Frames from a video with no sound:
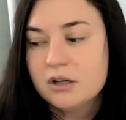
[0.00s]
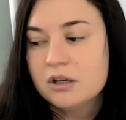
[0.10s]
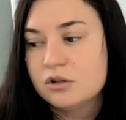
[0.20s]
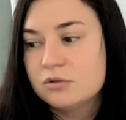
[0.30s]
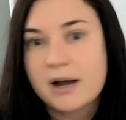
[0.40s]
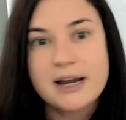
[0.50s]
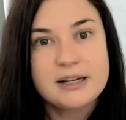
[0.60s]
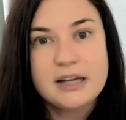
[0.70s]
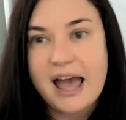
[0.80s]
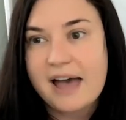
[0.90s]
who
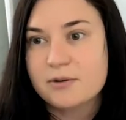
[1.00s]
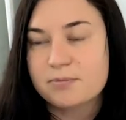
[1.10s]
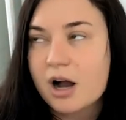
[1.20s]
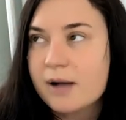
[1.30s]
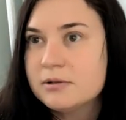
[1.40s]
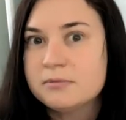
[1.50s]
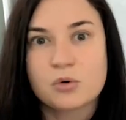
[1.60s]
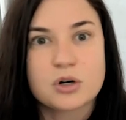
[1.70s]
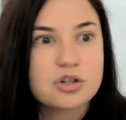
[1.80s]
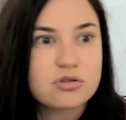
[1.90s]
might have a problem
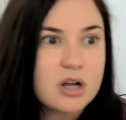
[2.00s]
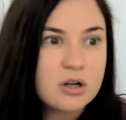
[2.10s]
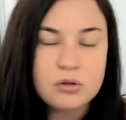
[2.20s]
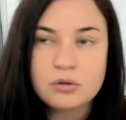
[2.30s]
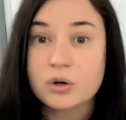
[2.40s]
or a struggle